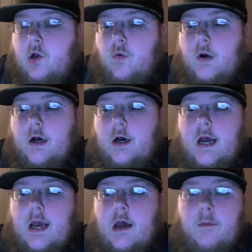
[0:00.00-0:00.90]
Well,
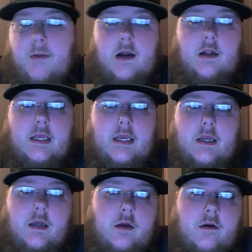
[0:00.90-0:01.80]
uh,
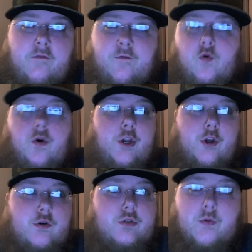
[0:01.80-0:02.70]
apparently four
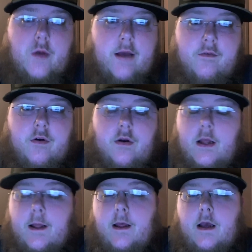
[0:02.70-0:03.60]
dudes or whatever
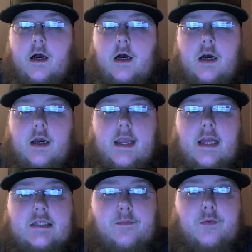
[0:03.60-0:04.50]
uh,
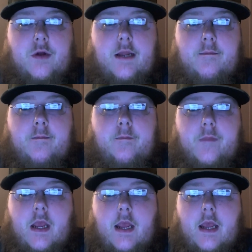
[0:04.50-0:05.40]
catch up with him.
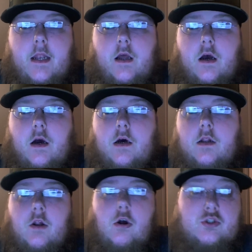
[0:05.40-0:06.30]
And uh,
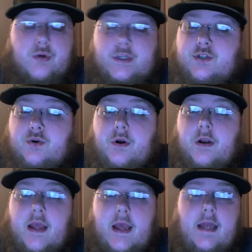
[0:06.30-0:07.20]
long story
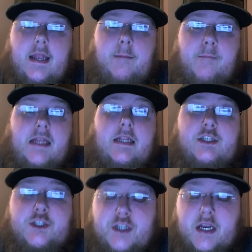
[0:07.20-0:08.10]
short, they beat the
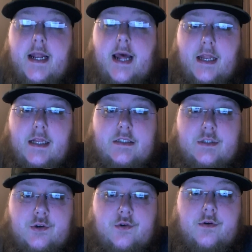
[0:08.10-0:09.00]
shit out of this
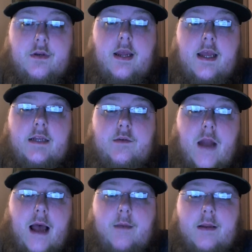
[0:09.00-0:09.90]
dude and
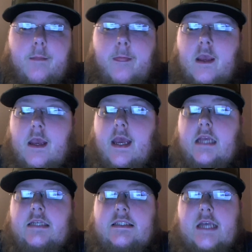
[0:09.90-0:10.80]
robbed him.
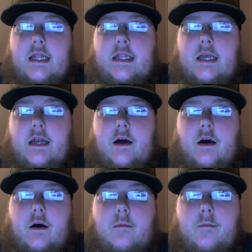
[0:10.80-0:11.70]
He said that
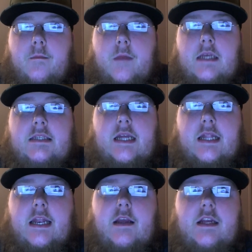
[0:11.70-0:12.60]
um, he said
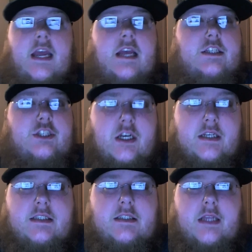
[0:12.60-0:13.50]
that he, he had
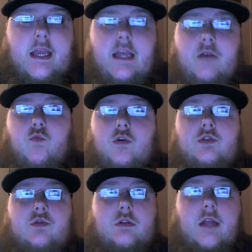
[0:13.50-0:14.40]
just he
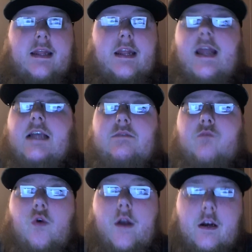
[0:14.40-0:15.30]
was like the next
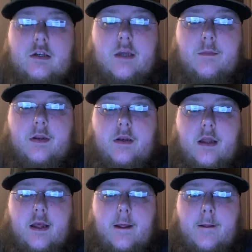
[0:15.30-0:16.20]
morning or something
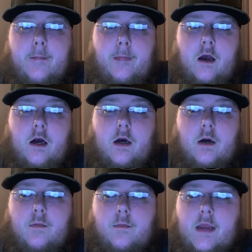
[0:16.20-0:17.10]

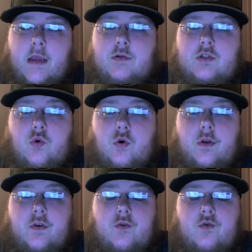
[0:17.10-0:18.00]
um, he was
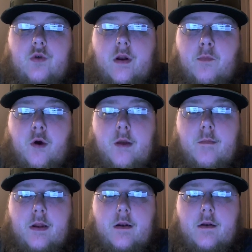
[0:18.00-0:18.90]
going to an
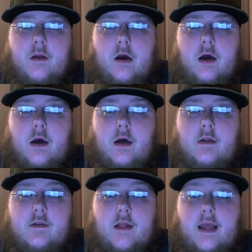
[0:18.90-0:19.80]
appointment
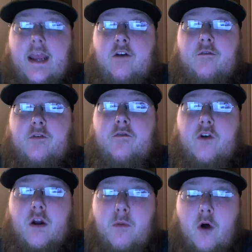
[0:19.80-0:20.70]
uh, to like interview
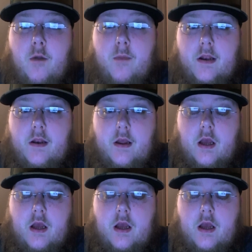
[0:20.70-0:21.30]
for an apartment.